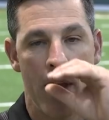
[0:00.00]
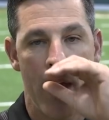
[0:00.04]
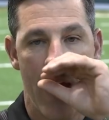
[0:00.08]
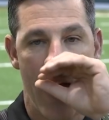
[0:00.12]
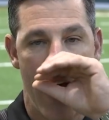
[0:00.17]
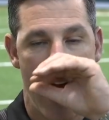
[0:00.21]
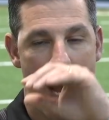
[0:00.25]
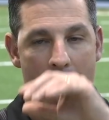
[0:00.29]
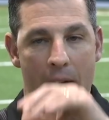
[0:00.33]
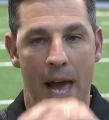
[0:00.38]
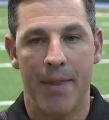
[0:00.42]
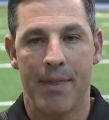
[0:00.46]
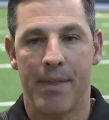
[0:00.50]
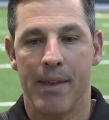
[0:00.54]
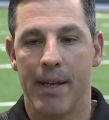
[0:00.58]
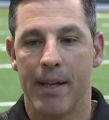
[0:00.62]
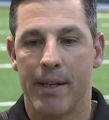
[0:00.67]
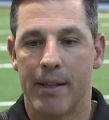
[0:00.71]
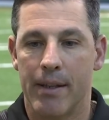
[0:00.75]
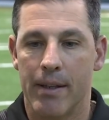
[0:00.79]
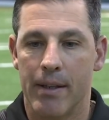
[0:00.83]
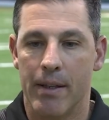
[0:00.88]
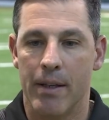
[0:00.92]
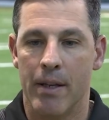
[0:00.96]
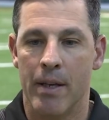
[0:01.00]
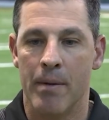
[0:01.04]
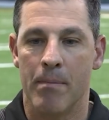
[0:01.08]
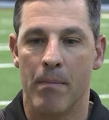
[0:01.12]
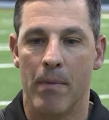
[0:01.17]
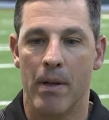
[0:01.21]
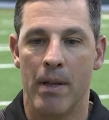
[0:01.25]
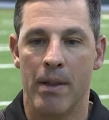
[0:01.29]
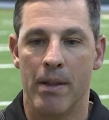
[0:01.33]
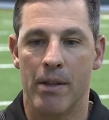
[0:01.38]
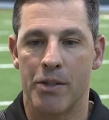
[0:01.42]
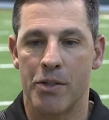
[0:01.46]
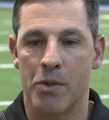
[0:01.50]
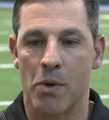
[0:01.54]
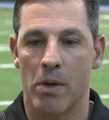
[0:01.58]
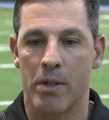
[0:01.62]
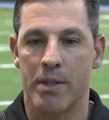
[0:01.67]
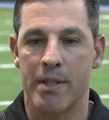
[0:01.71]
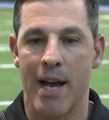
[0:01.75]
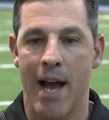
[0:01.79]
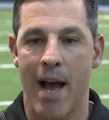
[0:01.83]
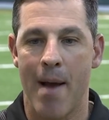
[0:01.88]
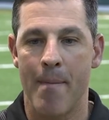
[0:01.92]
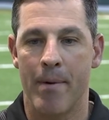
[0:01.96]
Yeah, I think in the short
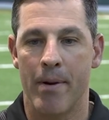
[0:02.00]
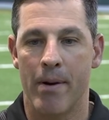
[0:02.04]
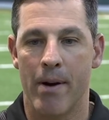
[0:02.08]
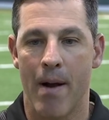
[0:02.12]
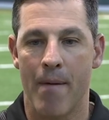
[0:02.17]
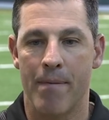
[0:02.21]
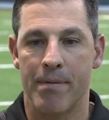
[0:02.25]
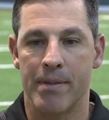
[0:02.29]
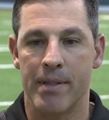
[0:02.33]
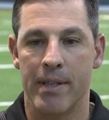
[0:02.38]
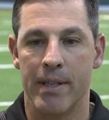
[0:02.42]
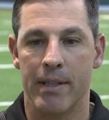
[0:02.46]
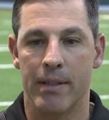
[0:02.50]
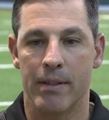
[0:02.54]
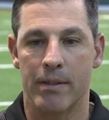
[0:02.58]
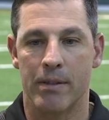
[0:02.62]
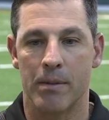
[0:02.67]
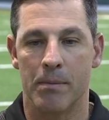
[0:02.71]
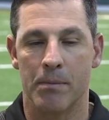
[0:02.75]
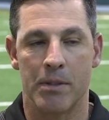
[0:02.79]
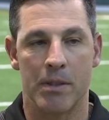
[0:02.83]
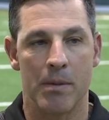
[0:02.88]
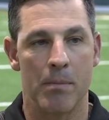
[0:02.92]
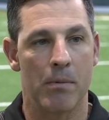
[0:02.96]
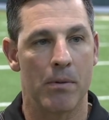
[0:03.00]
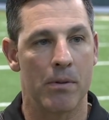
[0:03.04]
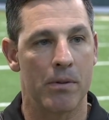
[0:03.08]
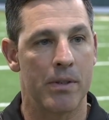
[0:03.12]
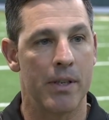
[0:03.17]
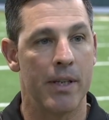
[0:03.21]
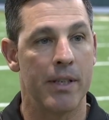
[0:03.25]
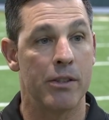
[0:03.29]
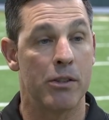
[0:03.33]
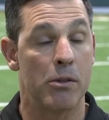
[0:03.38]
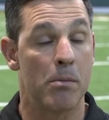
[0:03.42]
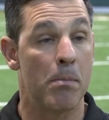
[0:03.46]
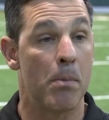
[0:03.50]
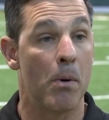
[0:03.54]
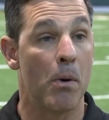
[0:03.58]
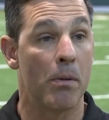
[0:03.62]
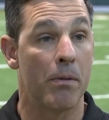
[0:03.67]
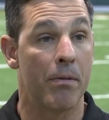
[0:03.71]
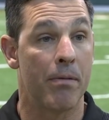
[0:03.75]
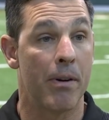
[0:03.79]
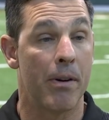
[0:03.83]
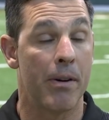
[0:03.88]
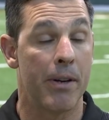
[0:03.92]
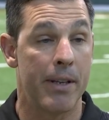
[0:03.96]
time here, I've seen some similar things. They're
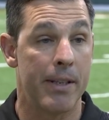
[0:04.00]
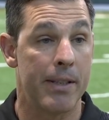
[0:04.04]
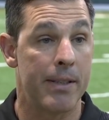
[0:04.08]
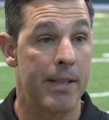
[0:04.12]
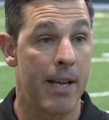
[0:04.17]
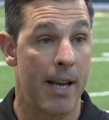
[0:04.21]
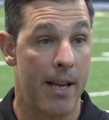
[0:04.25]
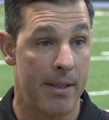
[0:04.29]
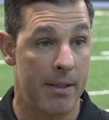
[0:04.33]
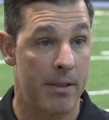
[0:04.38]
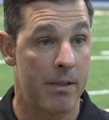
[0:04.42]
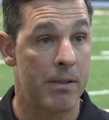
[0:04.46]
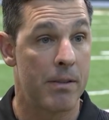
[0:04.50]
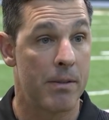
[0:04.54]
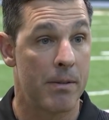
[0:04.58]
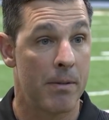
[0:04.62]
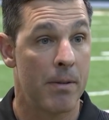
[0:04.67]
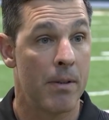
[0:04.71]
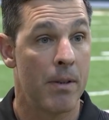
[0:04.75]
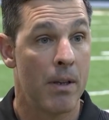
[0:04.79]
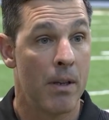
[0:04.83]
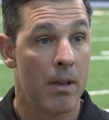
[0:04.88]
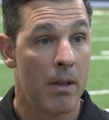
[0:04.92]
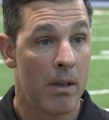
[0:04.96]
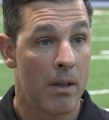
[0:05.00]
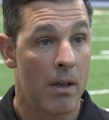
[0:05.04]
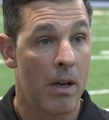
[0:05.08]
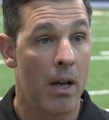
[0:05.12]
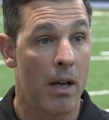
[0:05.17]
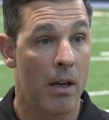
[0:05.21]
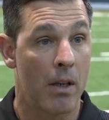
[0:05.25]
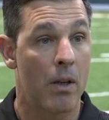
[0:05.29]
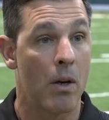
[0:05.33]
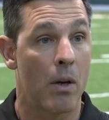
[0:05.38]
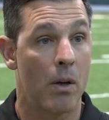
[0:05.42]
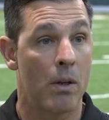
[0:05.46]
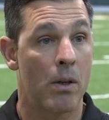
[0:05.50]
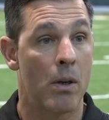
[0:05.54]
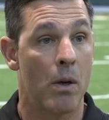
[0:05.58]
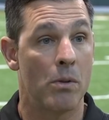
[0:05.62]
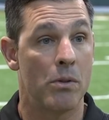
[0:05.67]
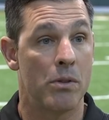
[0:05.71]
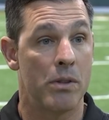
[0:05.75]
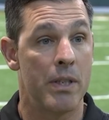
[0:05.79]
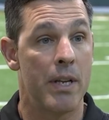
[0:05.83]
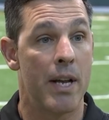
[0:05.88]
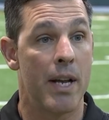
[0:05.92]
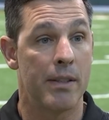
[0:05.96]
both very intense, and
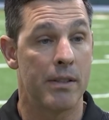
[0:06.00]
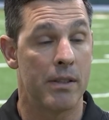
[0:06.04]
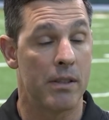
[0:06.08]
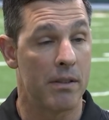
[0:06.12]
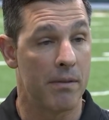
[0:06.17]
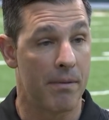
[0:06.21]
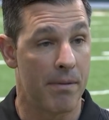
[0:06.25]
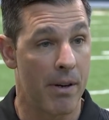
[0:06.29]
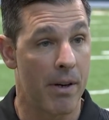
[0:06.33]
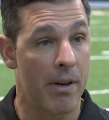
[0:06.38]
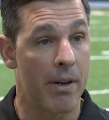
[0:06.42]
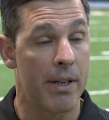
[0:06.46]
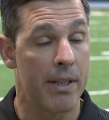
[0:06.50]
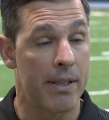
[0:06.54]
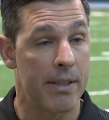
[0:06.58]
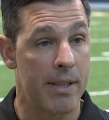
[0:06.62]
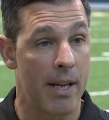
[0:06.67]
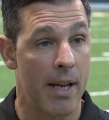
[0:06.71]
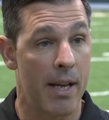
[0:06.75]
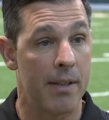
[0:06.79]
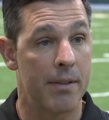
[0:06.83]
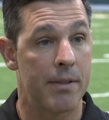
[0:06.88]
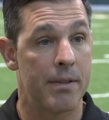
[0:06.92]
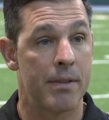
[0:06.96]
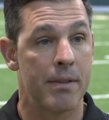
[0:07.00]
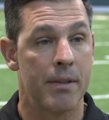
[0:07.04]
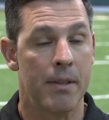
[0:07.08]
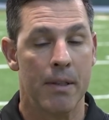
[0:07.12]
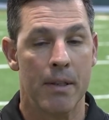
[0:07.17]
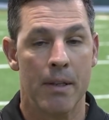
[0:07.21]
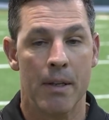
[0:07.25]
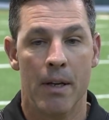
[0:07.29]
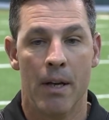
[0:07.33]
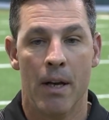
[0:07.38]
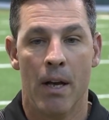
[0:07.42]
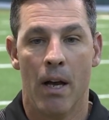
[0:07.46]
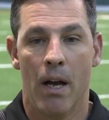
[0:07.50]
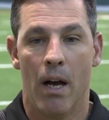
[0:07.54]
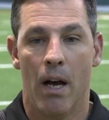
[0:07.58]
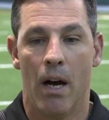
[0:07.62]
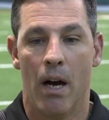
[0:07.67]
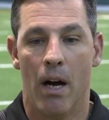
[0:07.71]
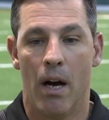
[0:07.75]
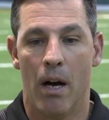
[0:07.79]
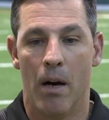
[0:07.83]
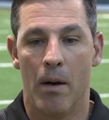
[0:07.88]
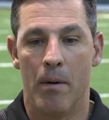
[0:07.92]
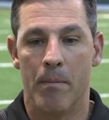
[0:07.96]
Coach Diaz is very intense.
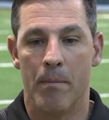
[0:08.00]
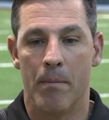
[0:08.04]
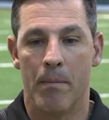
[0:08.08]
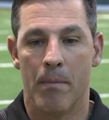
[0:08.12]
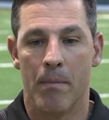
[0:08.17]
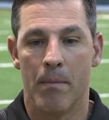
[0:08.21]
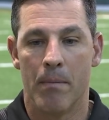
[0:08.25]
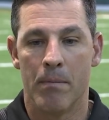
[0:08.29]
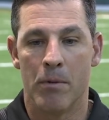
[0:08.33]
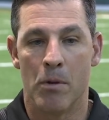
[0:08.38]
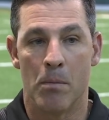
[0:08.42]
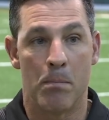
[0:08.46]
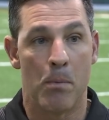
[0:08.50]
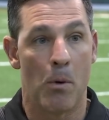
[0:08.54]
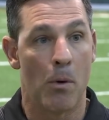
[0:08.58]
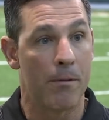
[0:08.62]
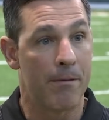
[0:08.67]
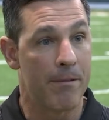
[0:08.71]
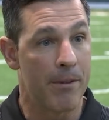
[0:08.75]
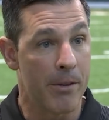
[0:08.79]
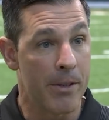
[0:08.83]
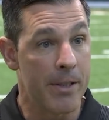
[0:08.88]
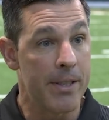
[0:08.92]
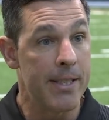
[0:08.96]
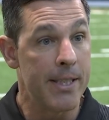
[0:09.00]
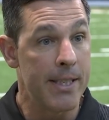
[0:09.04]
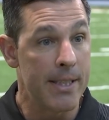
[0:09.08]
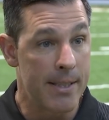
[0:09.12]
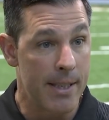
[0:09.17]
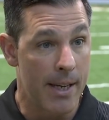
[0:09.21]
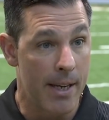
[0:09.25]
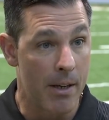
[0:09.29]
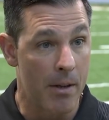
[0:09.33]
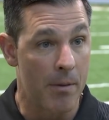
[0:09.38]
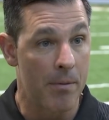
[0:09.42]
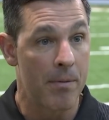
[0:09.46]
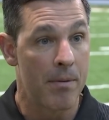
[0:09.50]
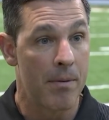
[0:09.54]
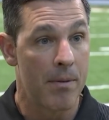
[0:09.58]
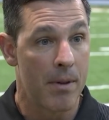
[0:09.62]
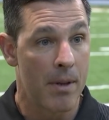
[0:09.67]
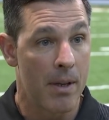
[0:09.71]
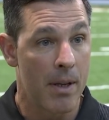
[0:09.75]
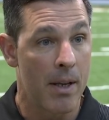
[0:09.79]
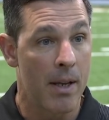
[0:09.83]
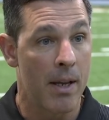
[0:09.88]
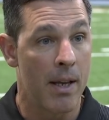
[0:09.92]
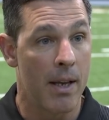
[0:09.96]
They're both very detailed.
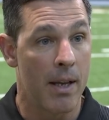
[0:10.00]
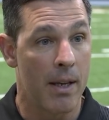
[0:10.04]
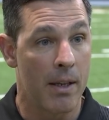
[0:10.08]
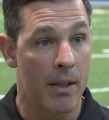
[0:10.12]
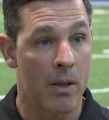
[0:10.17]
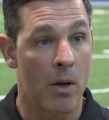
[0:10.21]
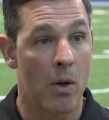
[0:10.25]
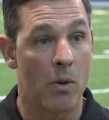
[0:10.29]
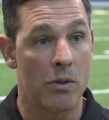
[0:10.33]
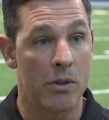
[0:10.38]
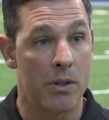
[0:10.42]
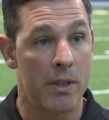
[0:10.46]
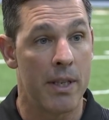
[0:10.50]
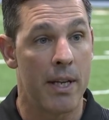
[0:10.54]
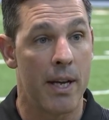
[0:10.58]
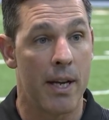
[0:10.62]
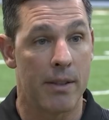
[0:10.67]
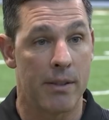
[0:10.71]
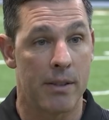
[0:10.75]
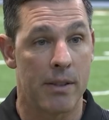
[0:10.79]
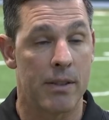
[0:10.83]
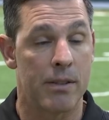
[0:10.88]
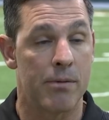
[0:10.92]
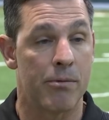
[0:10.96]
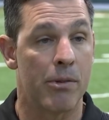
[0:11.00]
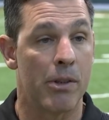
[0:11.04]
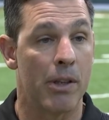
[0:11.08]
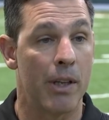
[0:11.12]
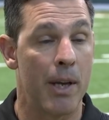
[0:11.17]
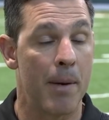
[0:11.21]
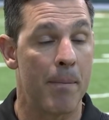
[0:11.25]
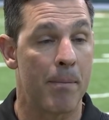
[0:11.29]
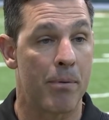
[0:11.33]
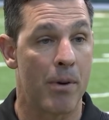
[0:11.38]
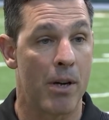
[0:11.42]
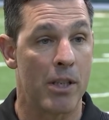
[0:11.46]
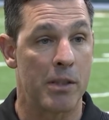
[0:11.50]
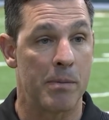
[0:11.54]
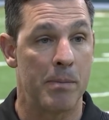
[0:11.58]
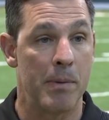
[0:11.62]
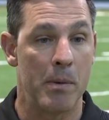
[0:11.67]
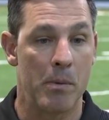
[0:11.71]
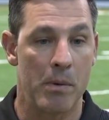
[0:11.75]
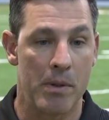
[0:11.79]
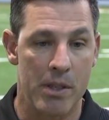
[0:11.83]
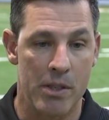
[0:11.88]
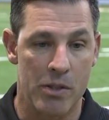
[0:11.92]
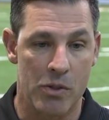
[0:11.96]
And Coach Diaz has really impressed me
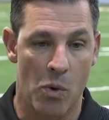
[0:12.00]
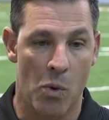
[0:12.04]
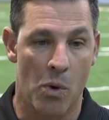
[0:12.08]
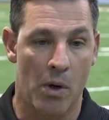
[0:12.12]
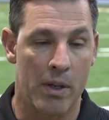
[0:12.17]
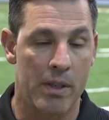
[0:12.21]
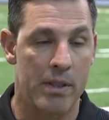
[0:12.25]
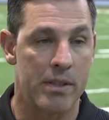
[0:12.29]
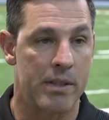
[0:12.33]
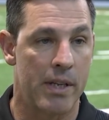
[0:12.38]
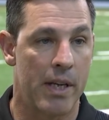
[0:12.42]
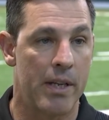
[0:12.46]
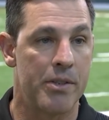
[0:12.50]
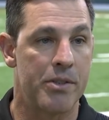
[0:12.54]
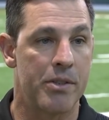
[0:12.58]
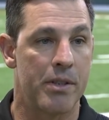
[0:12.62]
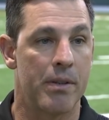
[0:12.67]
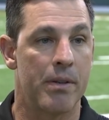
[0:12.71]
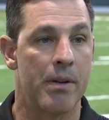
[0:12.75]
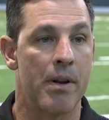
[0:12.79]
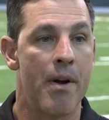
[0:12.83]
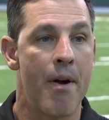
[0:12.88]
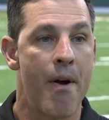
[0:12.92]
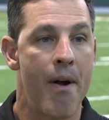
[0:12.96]
with his organization